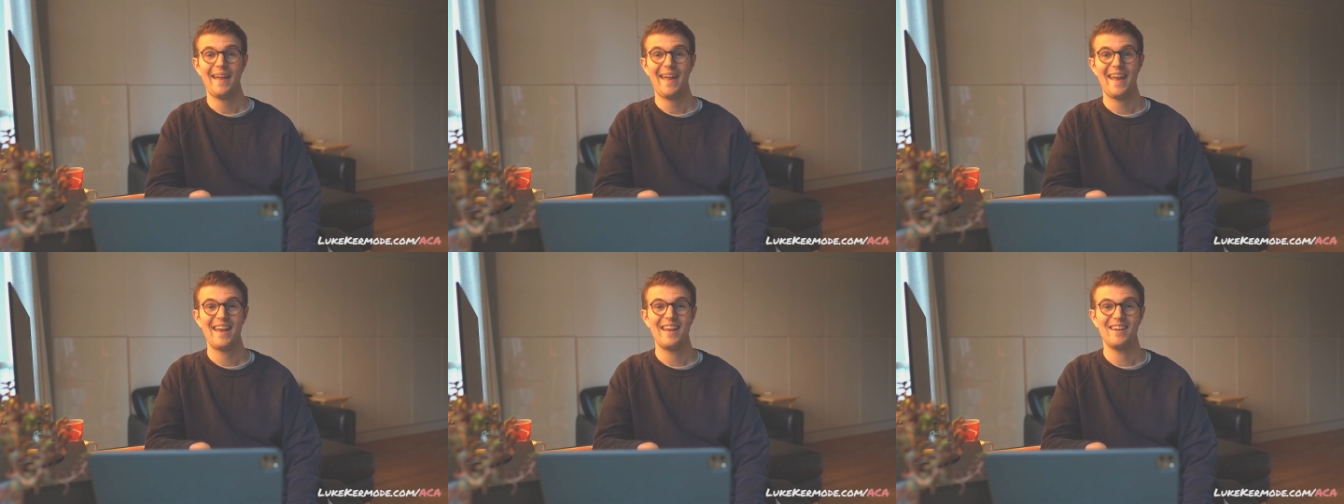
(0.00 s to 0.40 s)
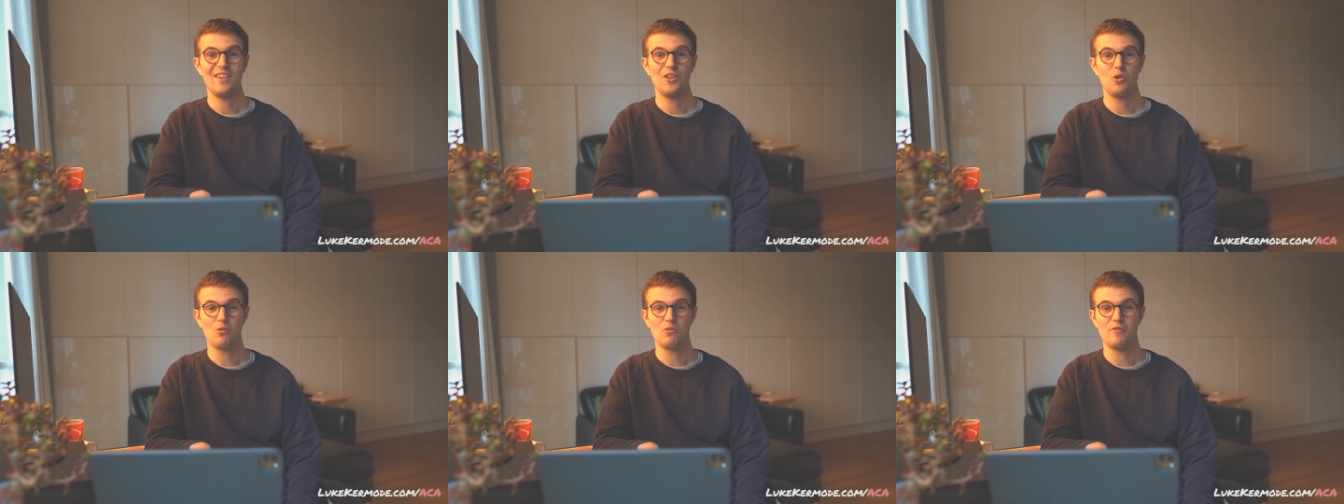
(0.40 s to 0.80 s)
in
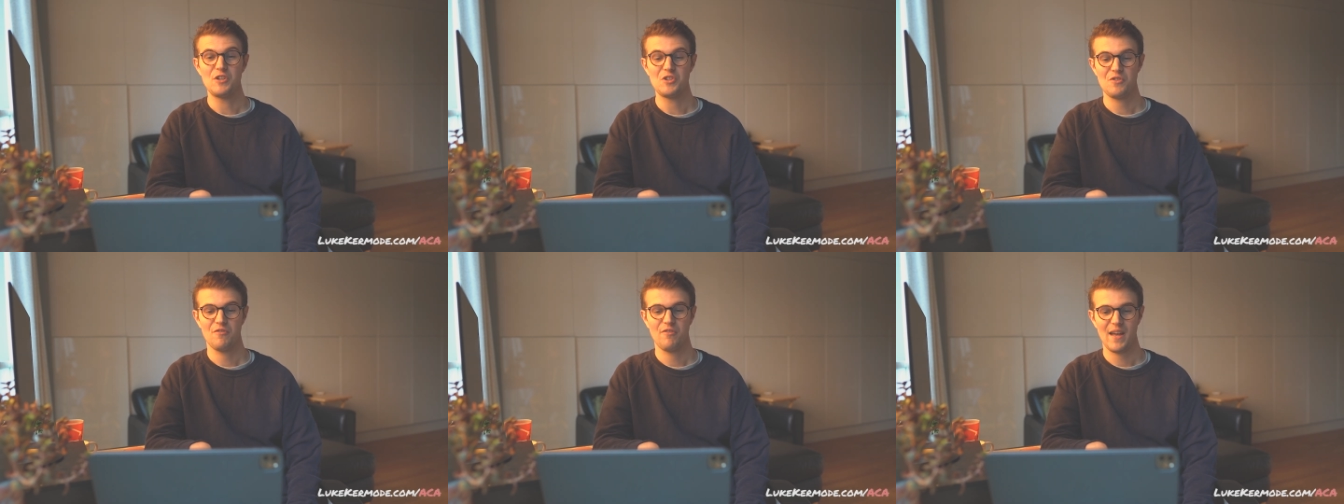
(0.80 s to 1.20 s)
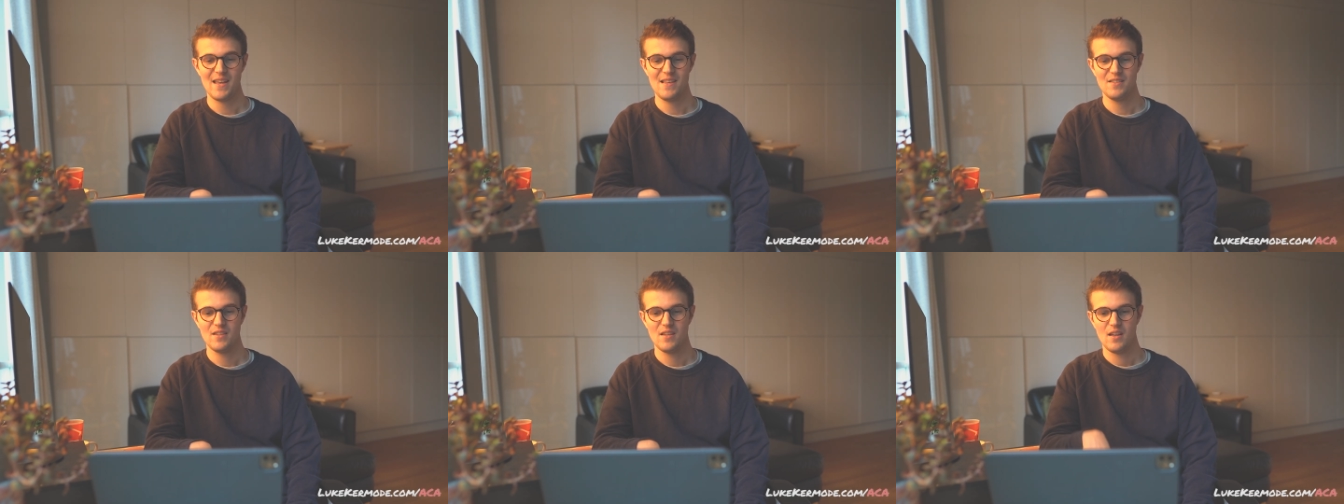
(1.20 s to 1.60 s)
your revision
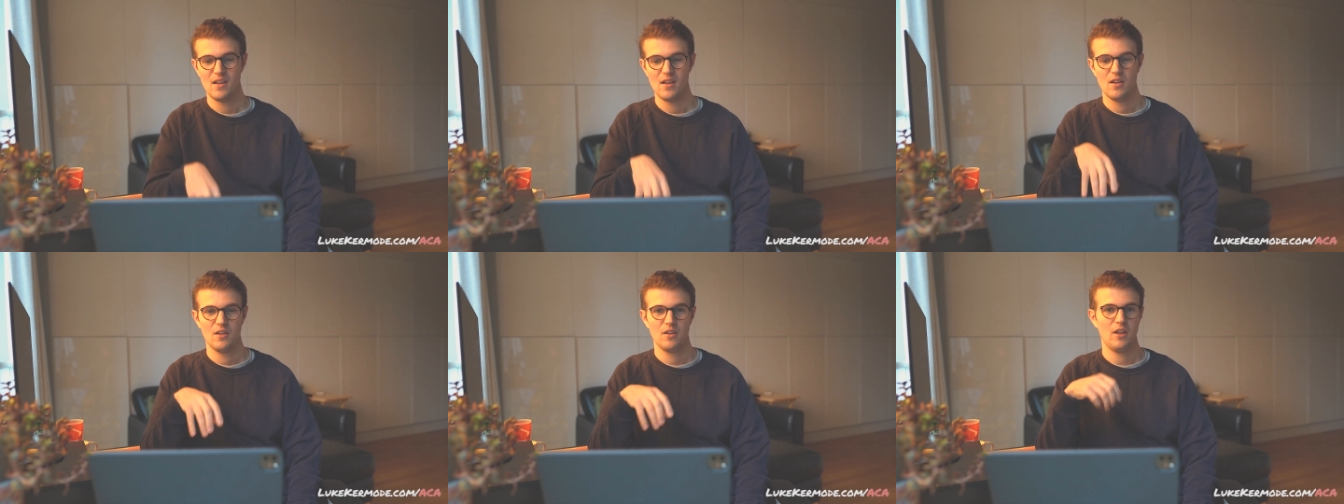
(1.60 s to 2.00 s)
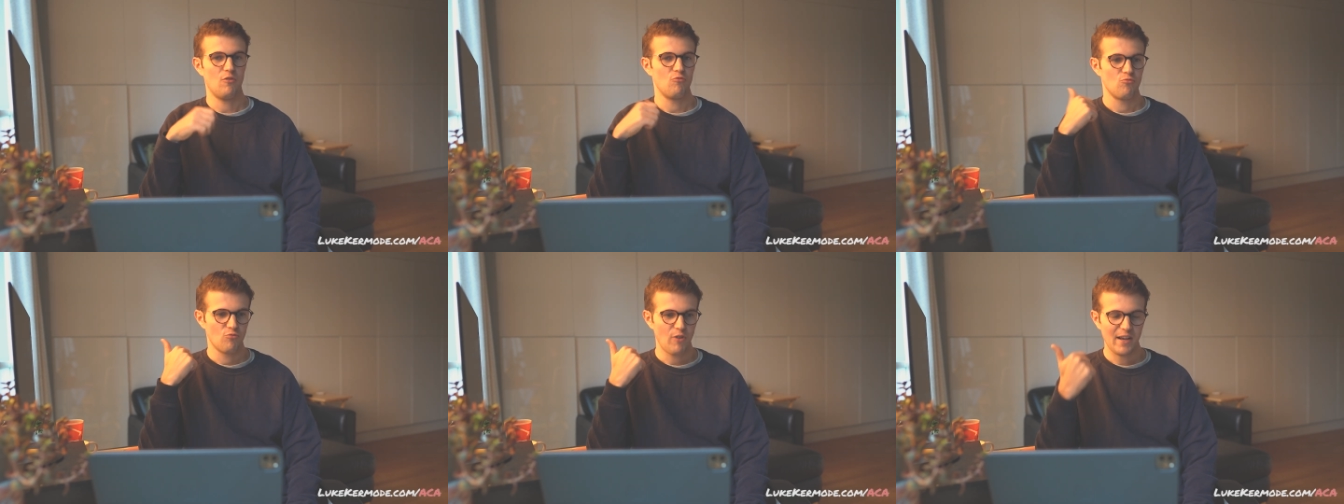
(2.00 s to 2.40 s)
phase:
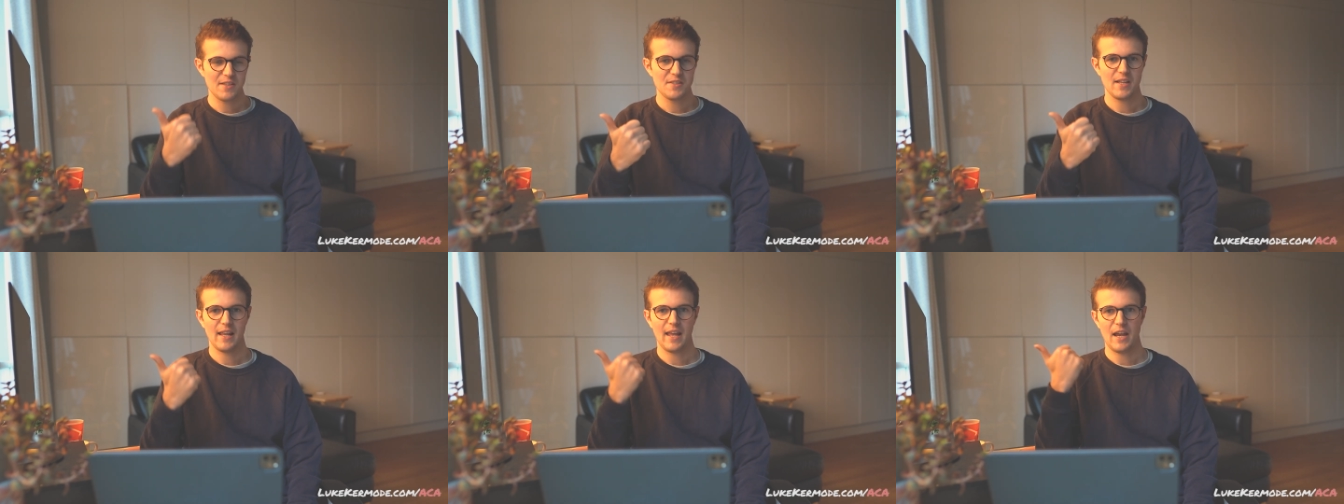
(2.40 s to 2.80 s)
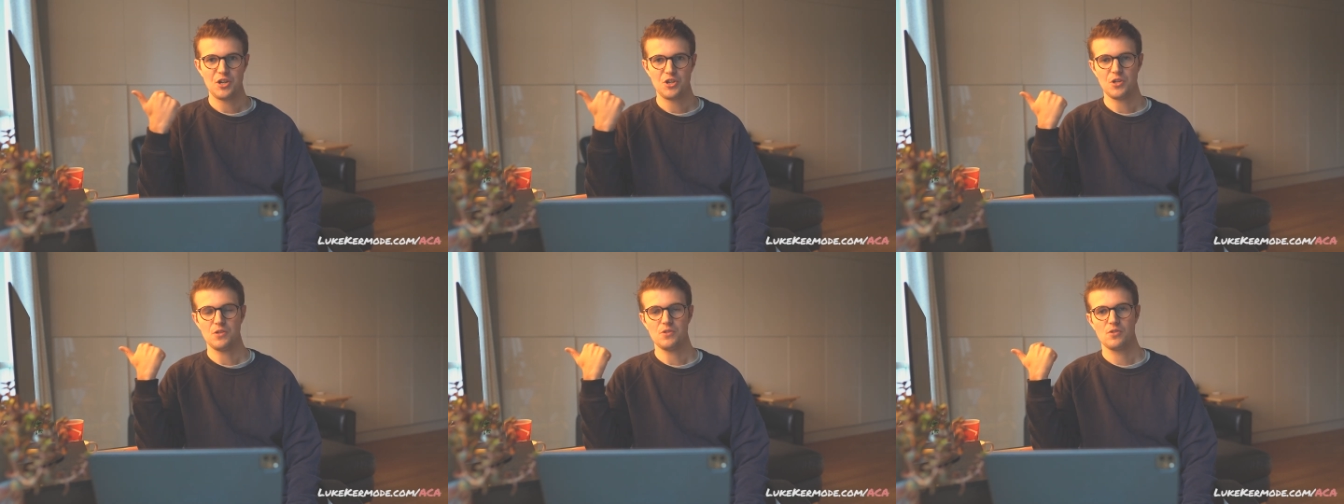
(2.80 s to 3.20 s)

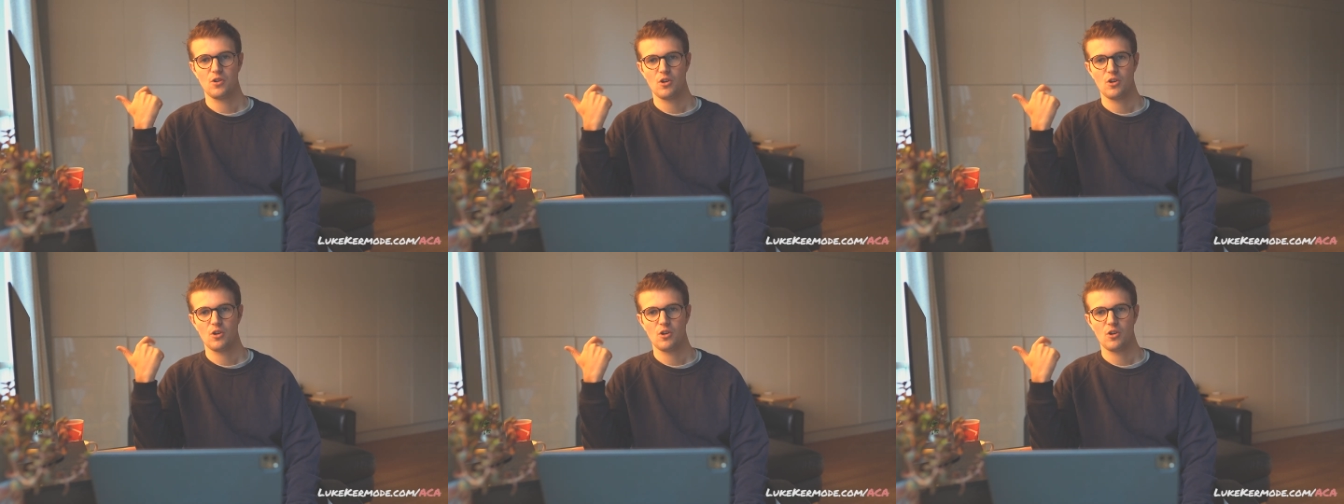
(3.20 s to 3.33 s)
reconciliations,